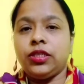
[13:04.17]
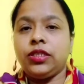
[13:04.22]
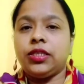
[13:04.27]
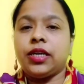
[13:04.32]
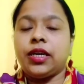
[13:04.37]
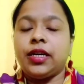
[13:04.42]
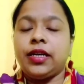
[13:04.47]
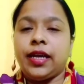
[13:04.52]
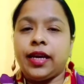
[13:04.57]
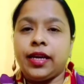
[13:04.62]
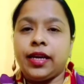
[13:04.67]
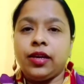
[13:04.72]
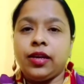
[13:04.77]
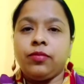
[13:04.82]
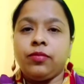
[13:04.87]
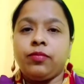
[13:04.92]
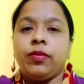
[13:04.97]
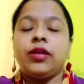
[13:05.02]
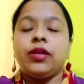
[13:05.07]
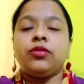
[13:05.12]
are taking
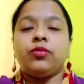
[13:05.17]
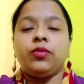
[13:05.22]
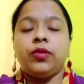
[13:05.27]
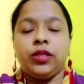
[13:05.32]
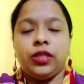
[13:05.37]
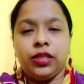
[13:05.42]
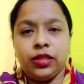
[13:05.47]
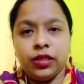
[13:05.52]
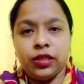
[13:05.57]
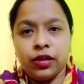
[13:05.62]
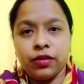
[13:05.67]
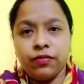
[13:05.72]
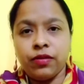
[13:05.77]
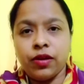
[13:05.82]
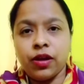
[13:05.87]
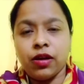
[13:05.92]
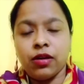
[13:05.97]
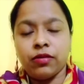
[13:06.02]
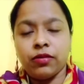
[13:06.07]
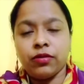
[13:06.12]
place within the
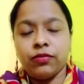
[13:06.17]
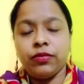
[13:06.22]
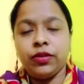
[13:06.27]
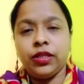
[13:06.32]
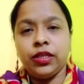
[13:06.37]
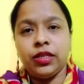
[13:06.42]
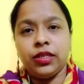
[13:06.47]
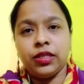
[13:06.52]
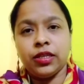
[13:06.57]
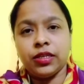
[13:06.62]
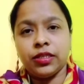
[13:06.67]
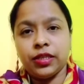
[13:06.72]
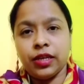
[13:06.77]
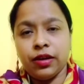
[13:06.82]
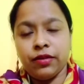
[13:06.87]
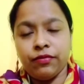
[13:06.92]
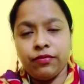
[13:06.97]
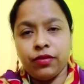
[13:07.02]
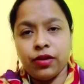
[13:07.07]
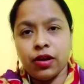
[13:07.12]
flower, within the
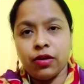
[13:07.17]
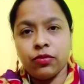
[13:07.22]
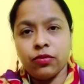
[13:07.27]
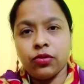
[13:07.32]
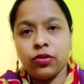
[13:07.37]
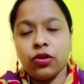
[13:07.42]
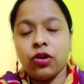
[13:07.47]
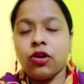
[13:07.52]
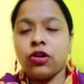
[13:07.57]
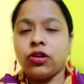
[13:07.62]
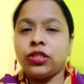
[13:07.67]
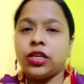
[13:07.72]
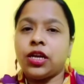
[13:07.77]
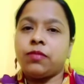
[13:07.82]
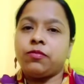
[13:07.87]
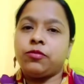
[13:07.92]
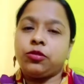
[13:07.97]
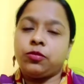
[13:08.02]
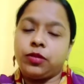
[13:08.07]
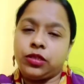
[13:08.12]
same flower or
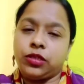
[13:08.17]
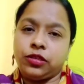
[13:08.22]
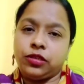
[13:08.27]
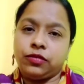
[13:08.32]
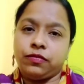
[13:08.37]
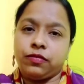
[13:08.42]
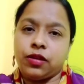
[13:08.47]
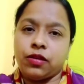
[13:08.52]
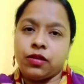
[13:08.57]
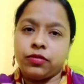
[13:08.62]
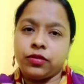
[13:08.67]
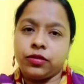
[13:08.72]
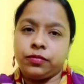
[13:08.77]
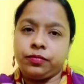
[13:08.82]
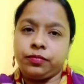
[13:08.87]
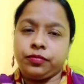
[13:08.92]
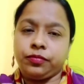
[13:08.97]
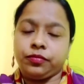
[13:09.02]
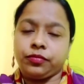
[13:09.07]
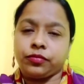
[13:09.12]
same species flower.
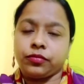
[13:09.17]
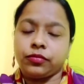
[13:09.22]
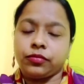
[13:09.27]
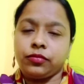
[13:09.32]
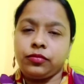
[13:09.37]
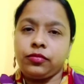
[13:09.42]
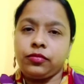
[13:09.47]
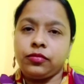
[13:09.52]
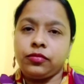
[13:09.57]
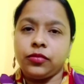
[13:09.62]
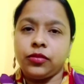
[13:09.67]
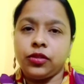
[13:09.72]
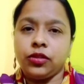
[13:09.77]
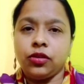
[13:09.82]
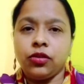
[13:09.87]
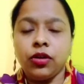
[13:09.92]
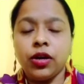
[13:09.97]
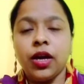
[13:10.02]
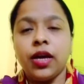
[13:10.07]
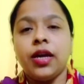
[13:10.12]

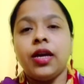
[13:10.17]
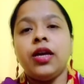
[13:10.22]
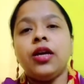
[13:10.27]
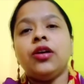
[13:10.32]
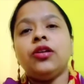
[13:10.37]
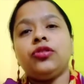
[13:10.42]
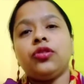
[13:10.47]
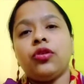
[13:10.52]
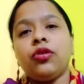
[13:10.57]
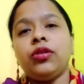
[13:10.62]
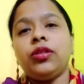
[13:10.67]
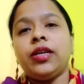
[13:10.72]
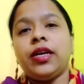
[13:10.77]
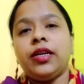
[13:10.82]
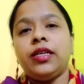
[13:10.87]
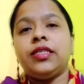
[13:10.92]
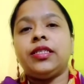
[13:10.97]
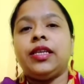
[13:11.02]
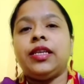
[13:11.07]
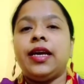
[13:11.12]
Okay, so there
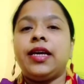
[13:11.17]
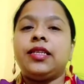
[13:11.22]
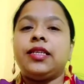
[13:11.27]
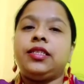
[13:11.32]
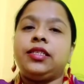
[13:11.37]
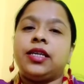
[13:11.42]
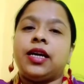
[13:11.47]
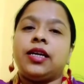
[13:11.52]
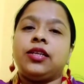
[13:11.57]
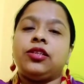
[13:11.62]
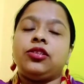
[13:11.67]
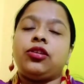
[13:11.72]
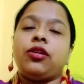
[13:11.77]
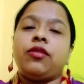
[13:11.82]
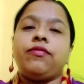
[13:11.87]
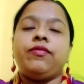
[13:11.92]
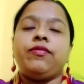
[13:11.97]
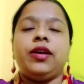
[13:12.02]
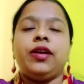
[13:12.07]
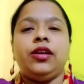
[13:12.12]
is less chance
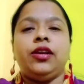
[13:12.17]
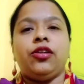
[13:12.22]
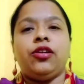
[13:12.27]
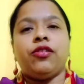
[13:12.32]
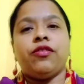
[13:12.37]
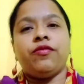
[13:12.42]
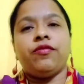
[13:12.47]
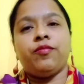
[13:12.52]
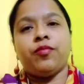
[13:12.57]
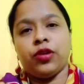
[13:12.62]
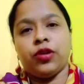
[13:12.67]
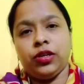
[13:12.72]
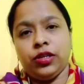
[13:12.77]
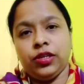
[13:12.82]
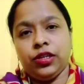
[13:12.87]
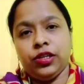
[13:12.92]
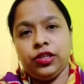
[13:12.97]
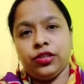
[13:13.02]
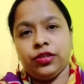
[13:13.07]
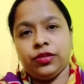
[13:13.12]
of failure of
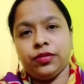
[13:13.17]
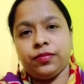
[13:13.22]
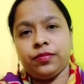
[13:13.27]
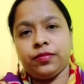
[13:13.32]
pollination.